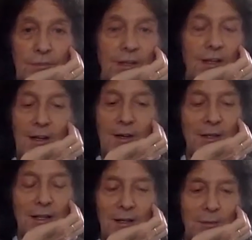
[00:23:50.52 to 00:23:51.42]
there you go.
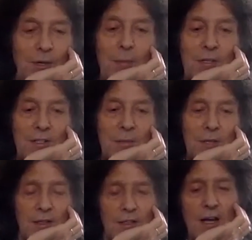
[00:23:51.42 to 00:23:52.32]
That pretty much sums
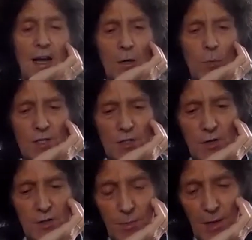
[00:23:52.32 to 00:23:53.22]
it. The title was
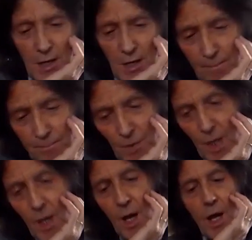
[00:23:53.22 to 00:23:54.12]
going to be,
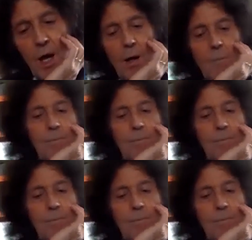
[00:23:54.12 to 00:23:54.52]
um,